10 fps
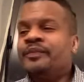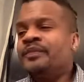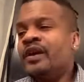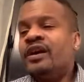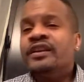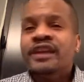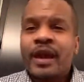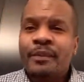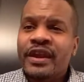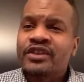Honey, I
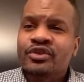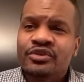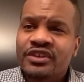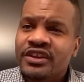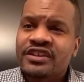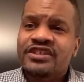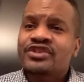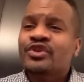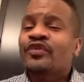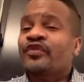made your dinner. This is
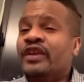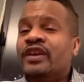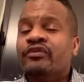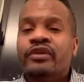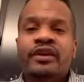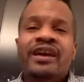your favorite.